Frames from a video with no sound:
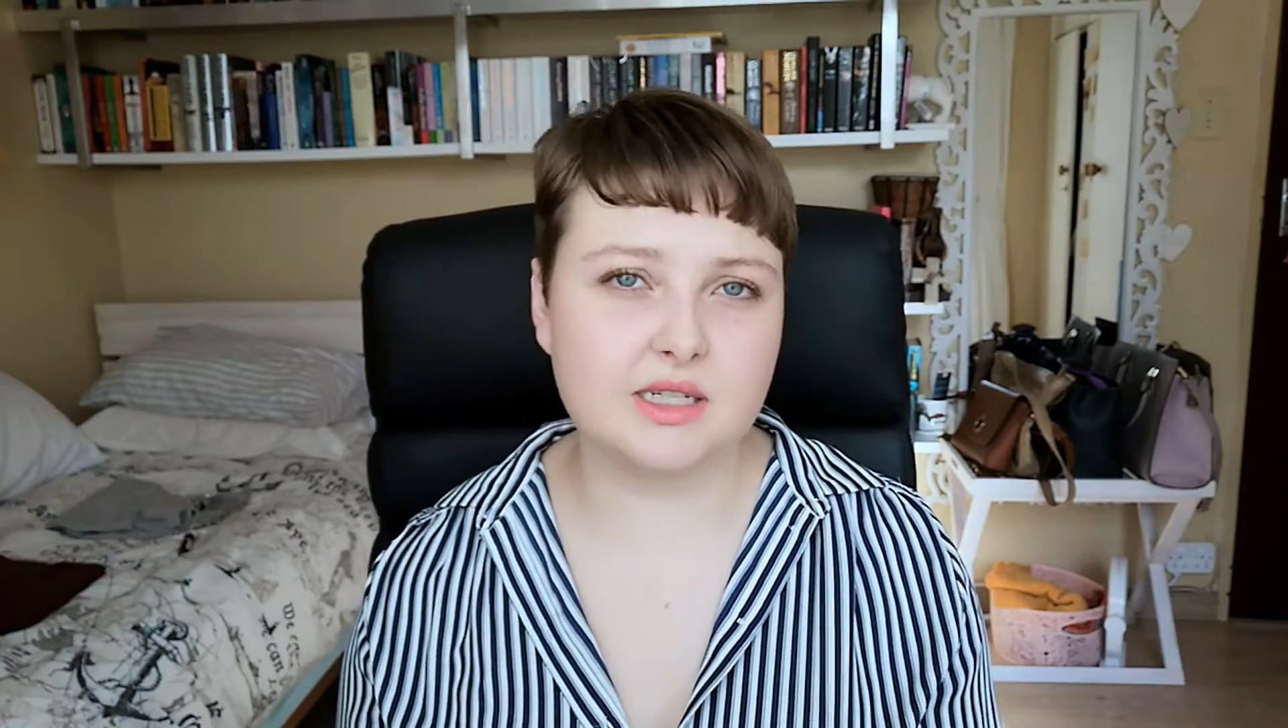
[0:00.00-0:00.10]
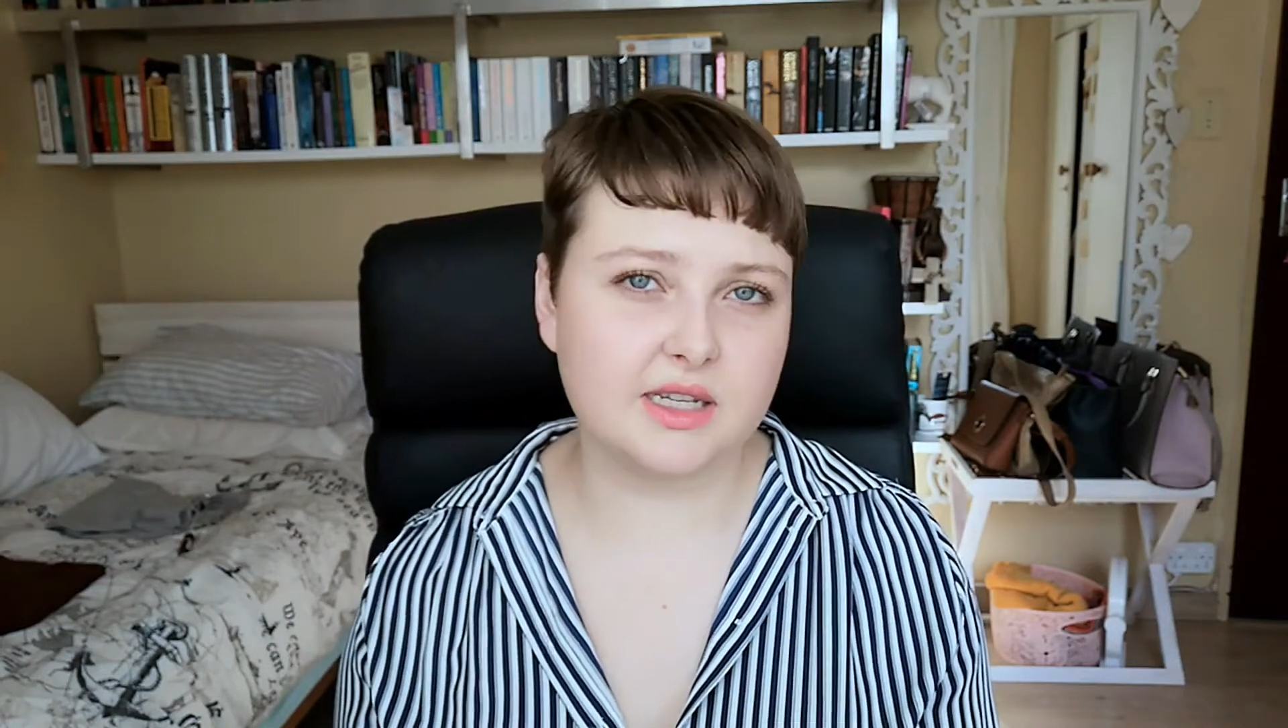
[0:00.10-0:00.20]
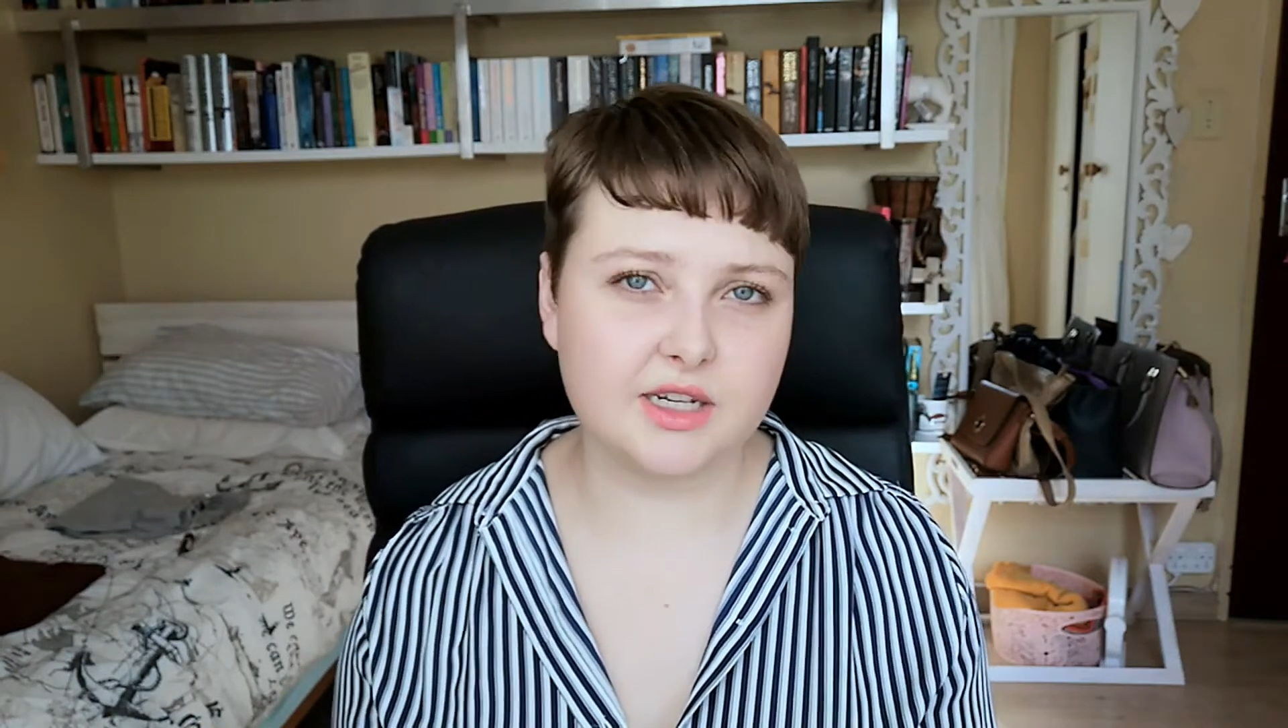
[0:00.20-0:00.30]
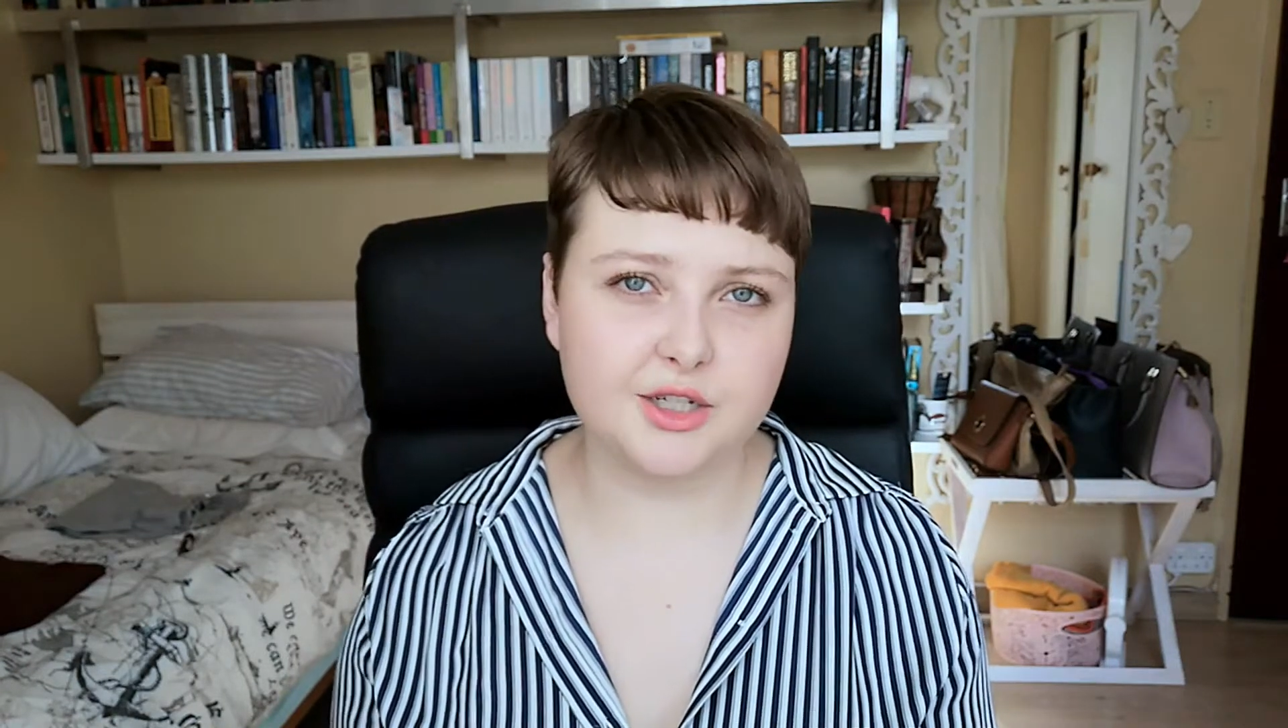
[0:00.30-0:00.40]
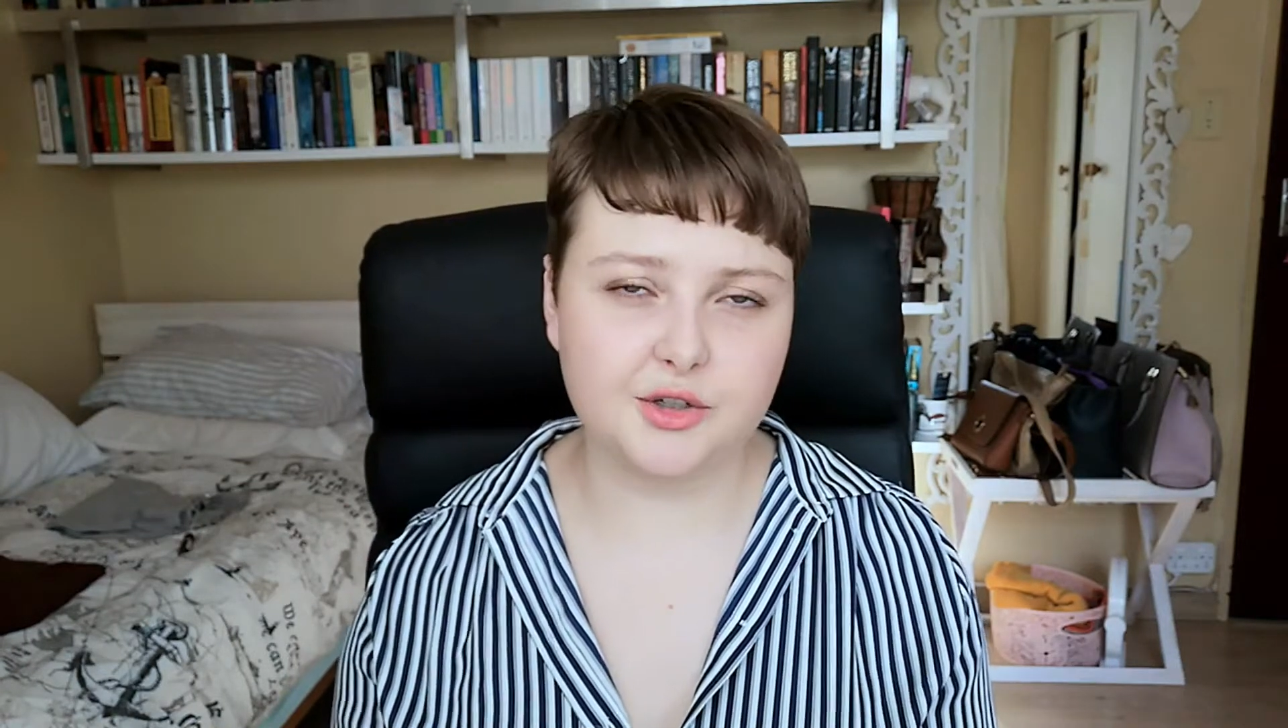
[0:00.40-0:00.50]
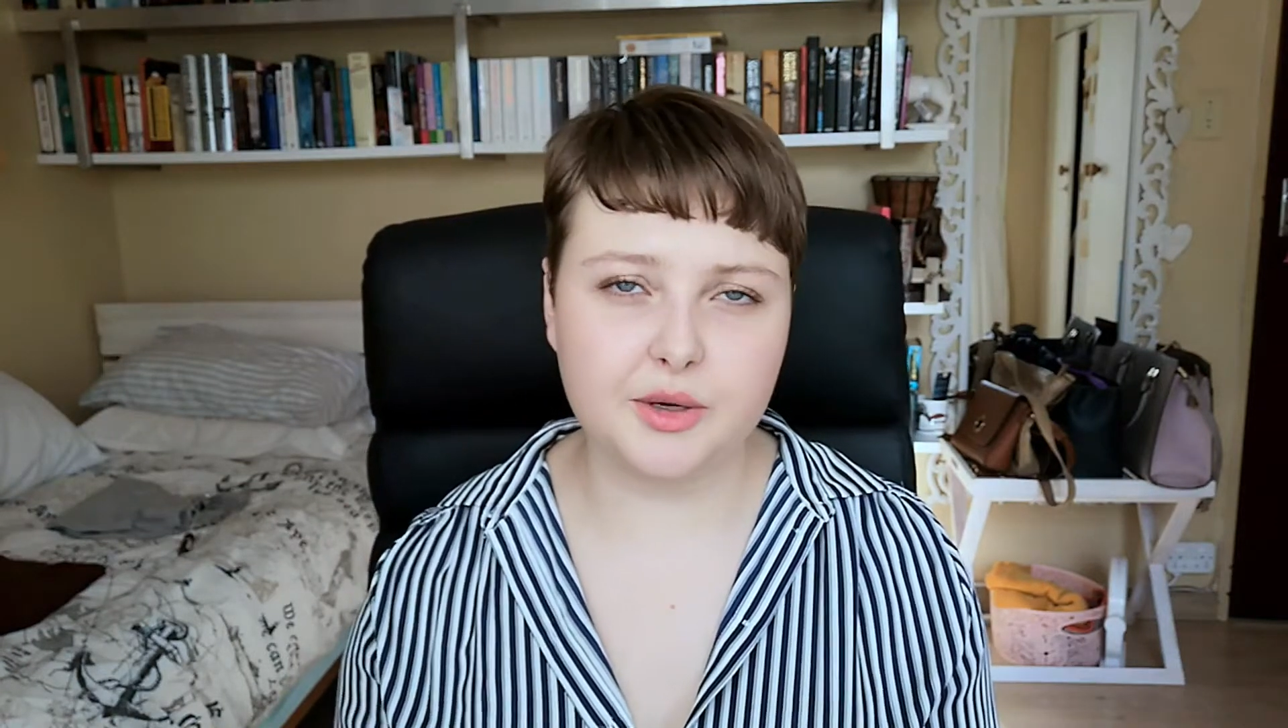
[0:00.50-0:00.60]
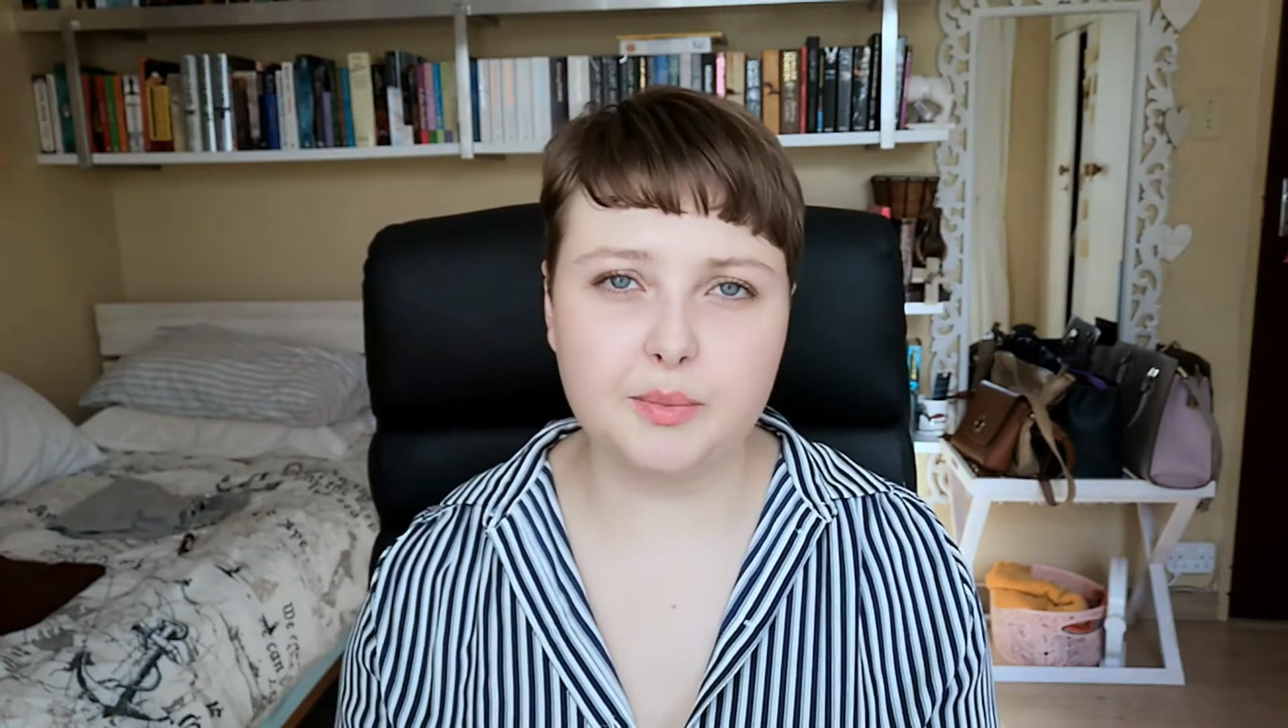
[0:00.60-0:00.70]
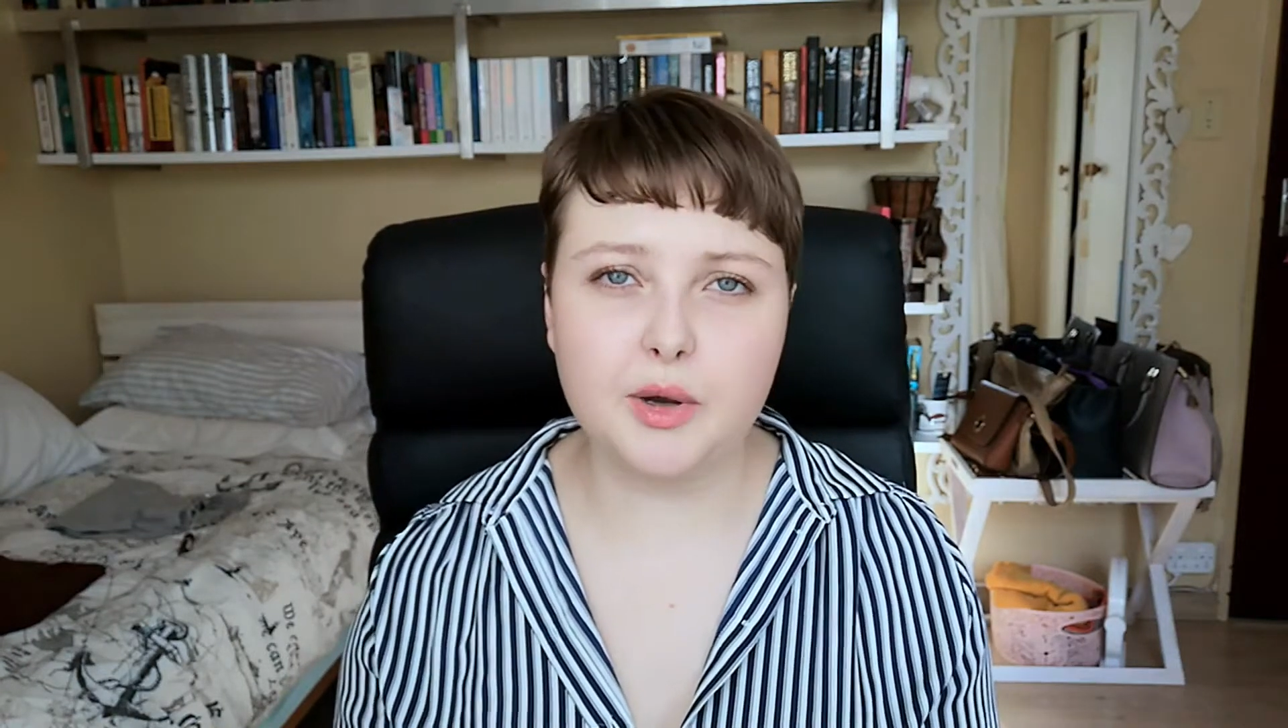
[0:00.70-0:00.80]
stationery